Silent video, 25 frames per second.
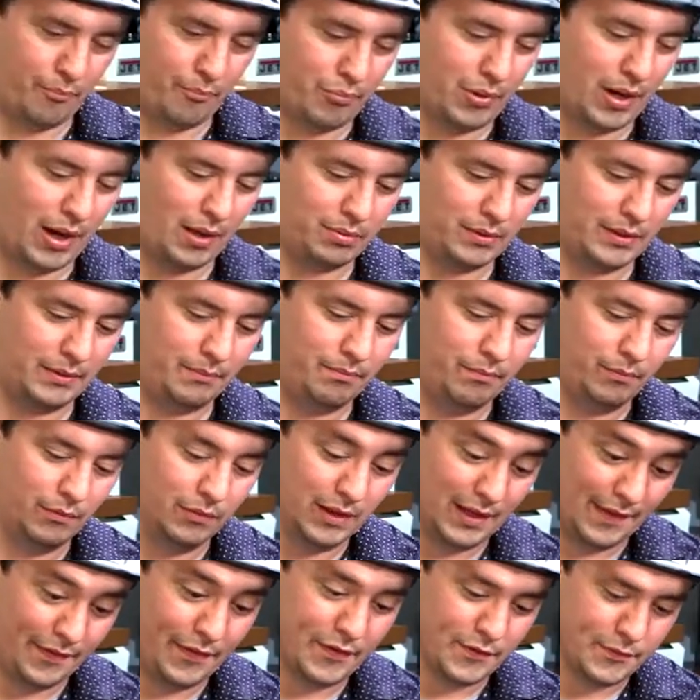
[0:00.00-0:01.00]
and probably
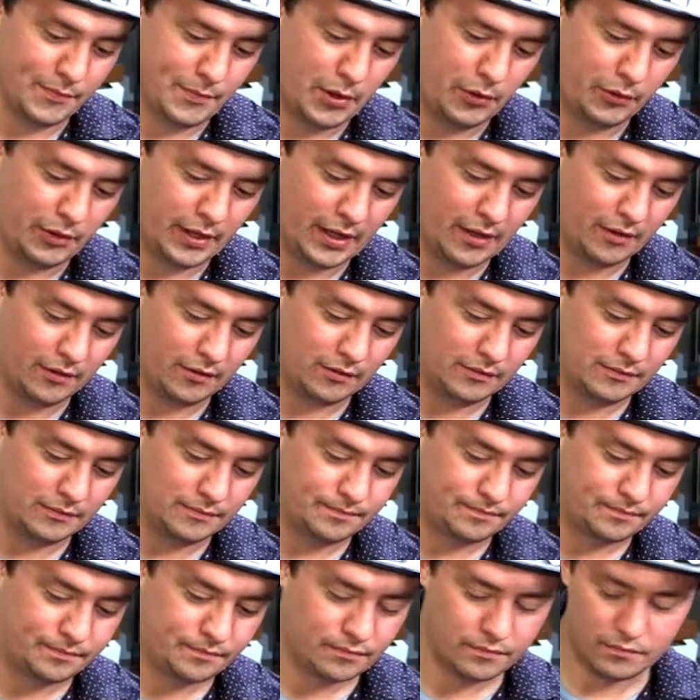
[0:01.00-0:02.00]
let the smoke out.
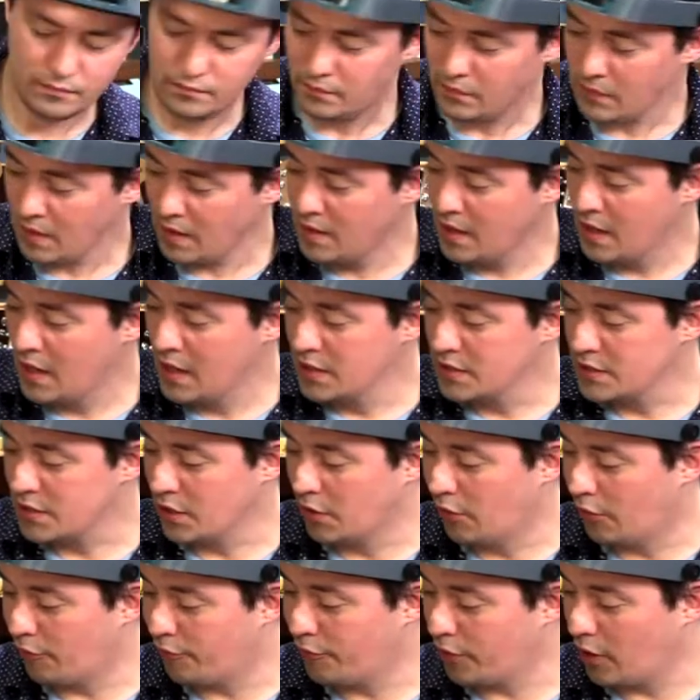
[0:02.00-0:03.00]

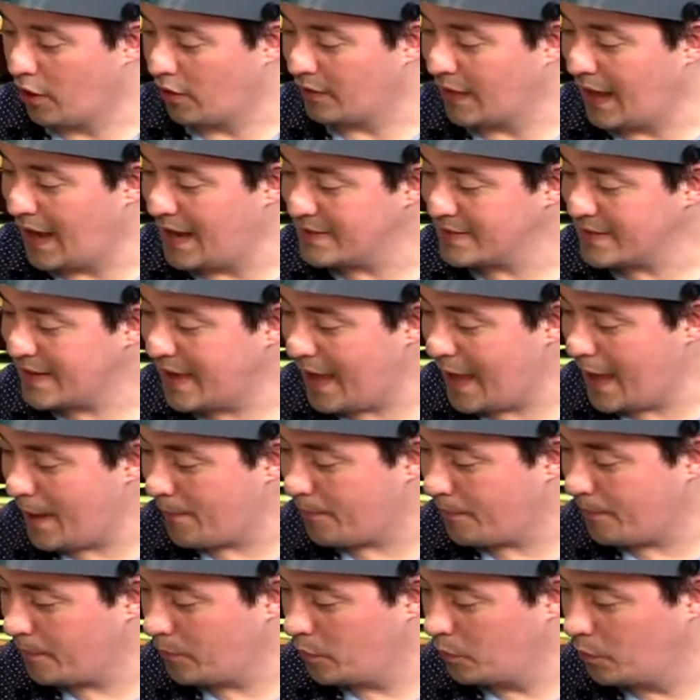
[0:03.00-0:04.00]
So for our last
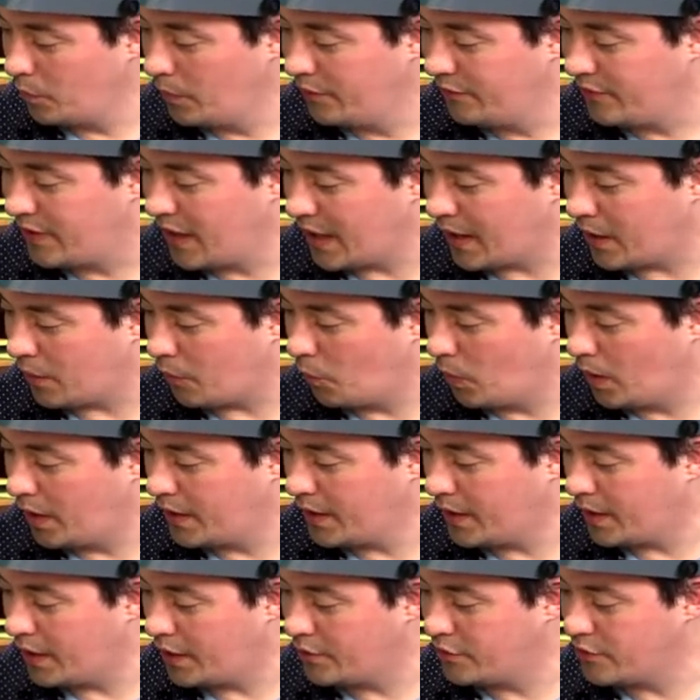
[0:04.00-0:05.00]
cap, we've got a
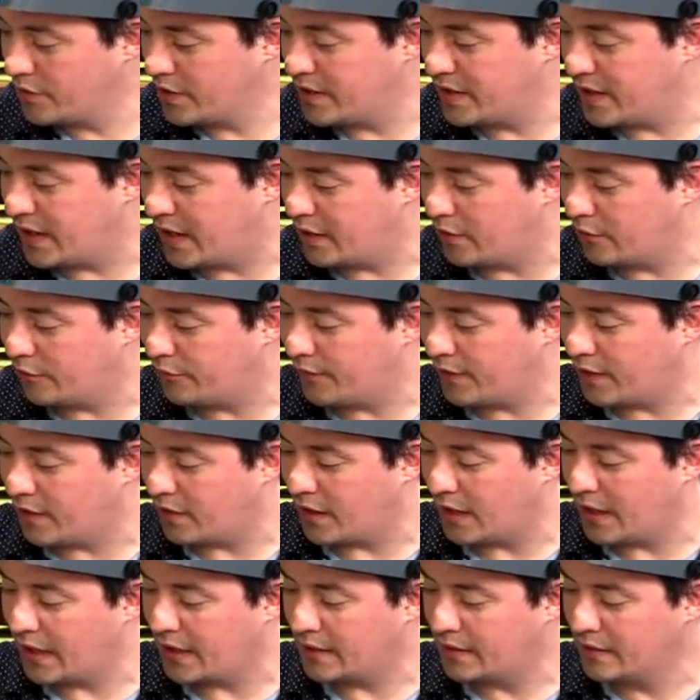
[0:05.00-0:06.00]
100
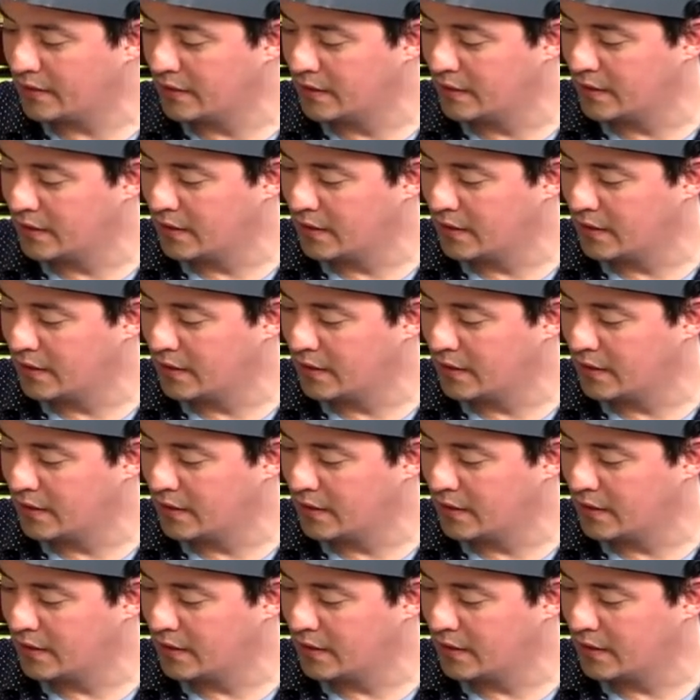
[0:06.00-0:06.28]
nanofarad.